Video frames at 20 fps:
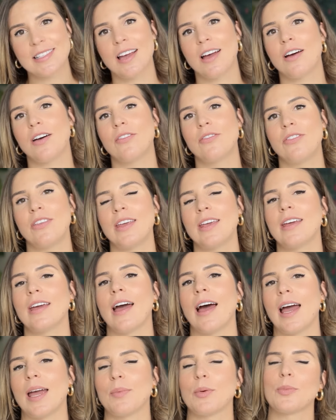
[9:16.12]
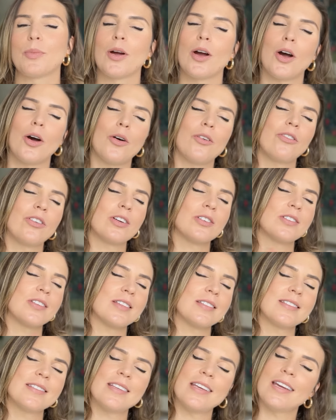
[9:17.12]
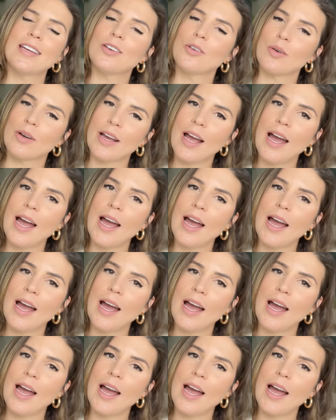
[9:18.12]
of the Hyper Pro versus the Nordic